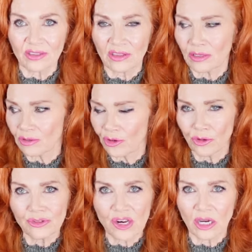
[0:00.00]
the
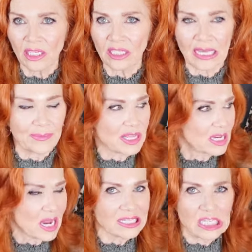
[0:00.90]
girl's not going to like me the
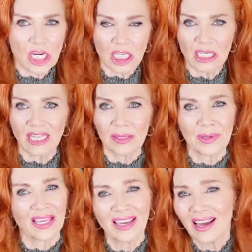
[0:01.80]
guy's not going to like me